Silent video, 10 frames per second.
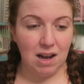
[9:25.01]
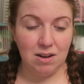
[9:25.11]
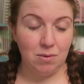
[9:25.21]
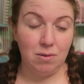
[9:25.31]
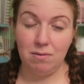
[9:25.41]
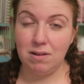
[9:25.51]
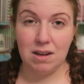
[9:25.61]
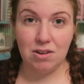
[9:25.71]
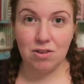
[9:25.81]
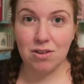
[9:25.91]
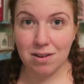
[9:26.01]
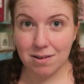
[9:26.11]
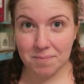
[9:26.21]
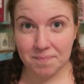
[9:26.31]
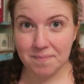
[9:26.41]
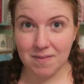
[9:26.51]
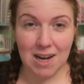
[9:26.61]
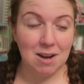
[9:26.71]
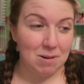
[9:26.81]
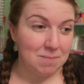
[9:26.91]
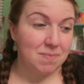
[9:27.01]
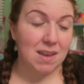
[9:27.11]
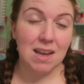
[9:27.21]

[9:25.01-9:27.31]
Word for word: I don't know, I just, anyway,